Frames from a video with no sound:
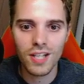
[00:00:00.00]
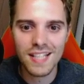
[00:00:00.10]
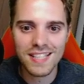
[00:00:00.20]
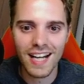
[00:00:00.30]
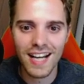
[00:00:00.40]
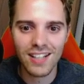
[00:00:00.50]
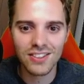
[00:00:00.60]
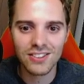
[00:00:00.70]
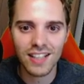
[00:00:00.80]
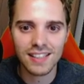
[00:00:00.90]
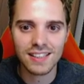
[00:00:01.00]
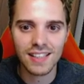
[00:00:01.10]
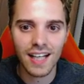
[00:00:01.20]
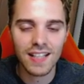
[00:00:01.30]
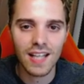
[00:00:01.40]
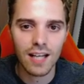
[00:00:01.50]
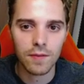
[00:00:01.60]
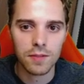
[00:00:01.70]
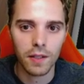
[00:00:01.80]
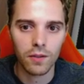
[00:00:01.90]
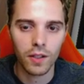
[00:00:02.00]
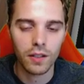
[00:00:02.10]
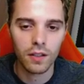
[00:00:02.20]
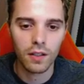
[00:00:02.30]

this guy also gets 90 damage, by the way.